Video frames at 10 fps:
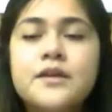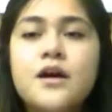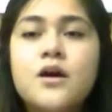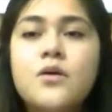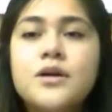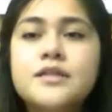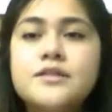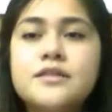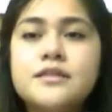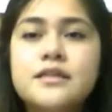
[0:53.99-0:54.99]
According
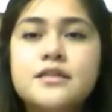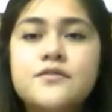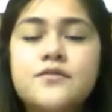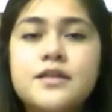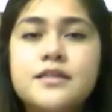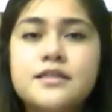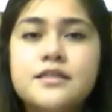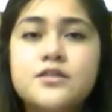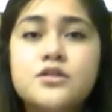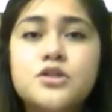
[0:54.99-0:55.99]
to the Center for
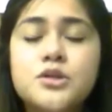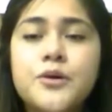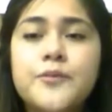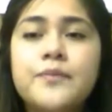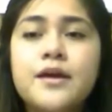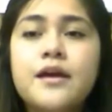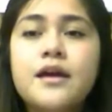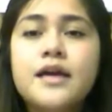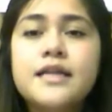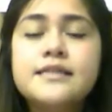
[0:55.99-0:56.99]
Disease Control,
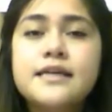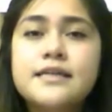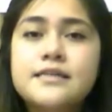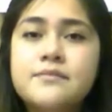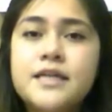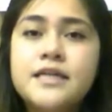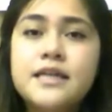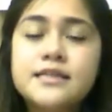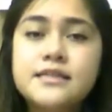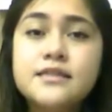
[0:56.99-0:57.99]
it is estimated
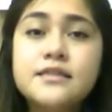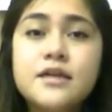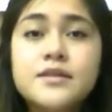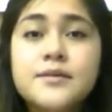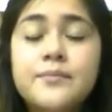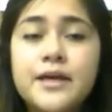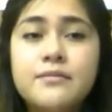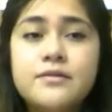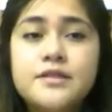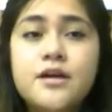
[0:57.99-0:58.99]
that 6,000
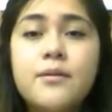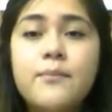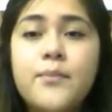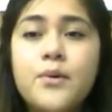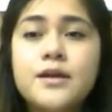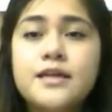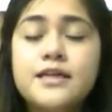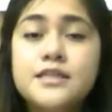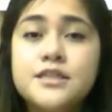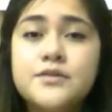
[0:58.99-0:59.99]
babies are born
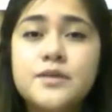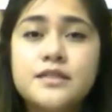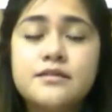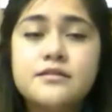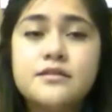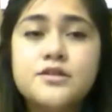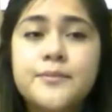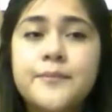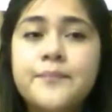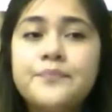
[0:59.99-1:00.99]
each year with Down
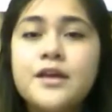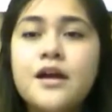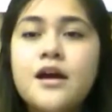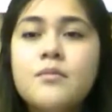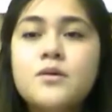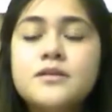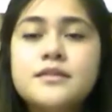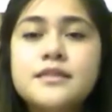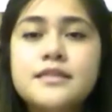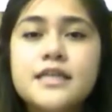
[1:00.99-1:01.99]
syndrome. Most
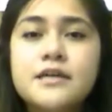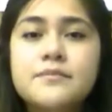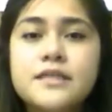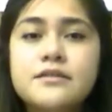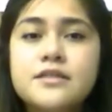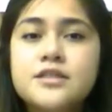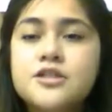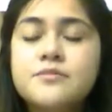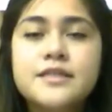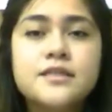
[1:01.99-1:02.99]
of the time, Down
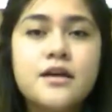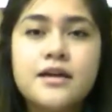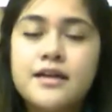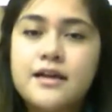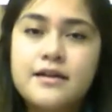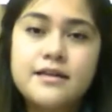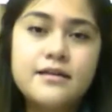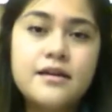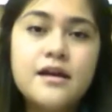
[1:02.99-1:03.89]
syndrome is not inherited.